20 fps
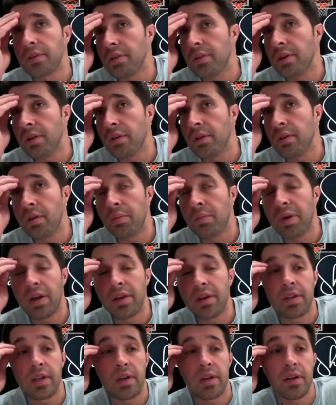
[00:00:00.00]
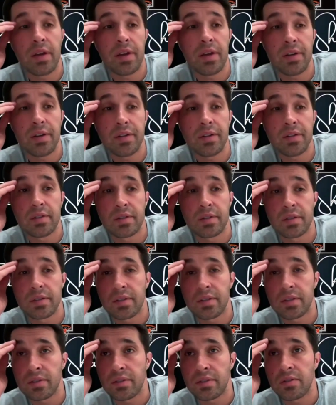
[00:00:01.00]
to note about Del Harris,
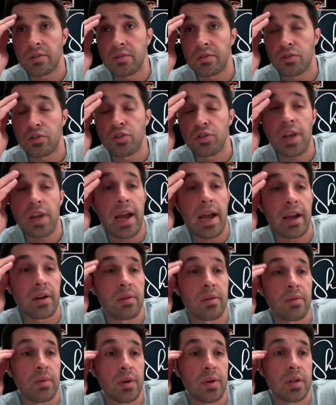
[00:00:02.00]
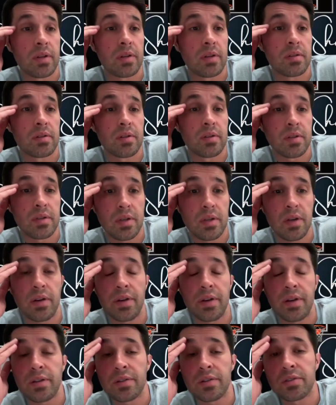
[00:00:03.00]
Shaq wanted Del
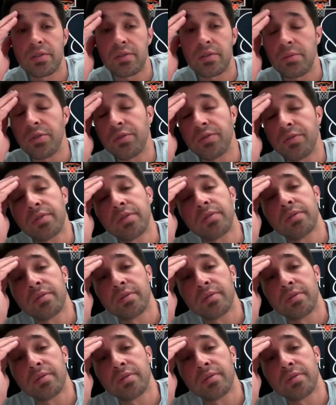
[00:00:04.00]
Harris removed.